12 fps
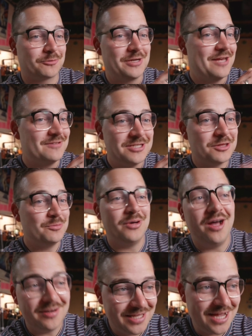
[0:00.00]
We haven't done the
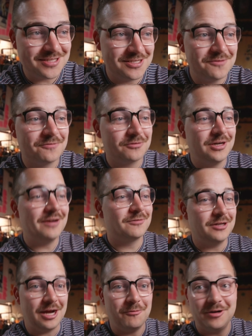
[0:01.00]
podcast in
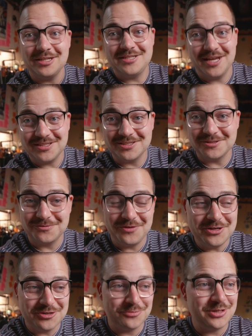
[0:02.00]
forever, and I want to test this
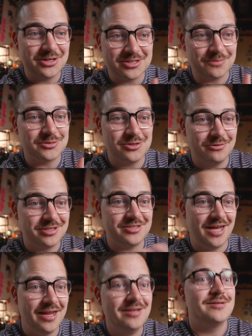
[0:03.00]
feature because I'm so
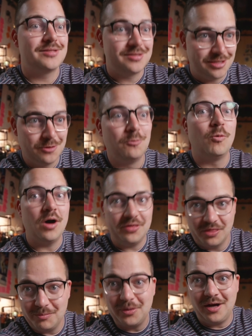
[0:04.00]
excited to see what
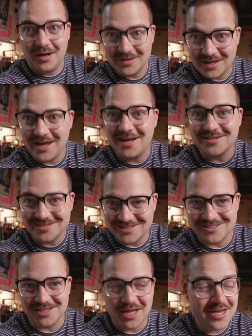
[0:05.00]
the podcast
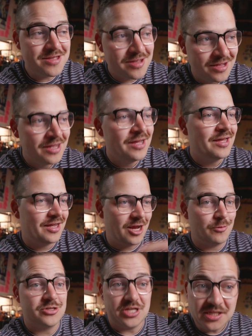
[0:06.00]
is like and
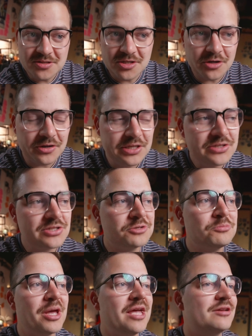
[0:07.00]
how much easier it is
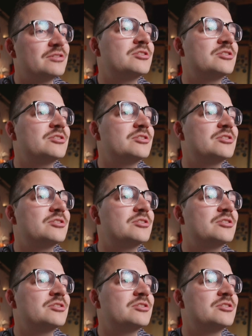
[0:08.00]
to make.